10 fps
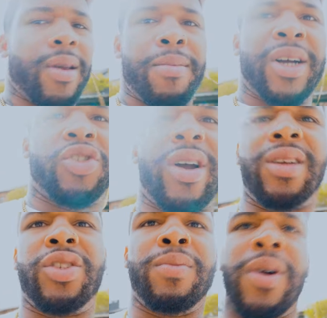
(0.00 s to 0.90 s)
my
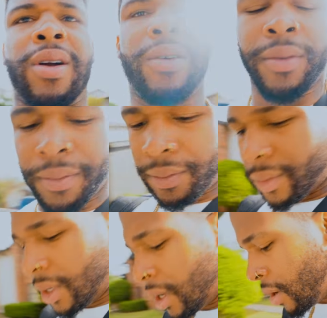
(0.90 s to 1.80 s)
trials tomorrow,
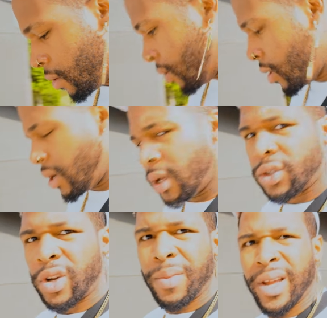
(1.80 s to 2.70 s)
you know?
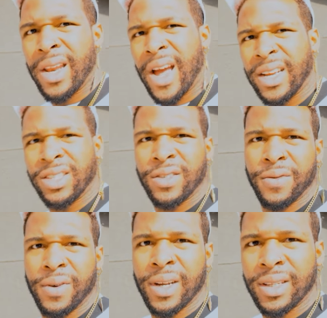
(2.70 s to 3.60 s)
It's going to be a nice,
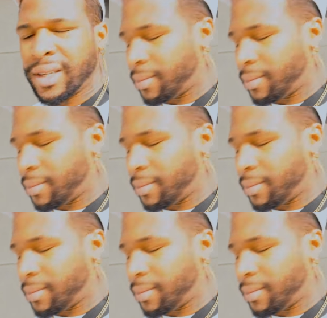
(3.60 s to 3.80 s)
fun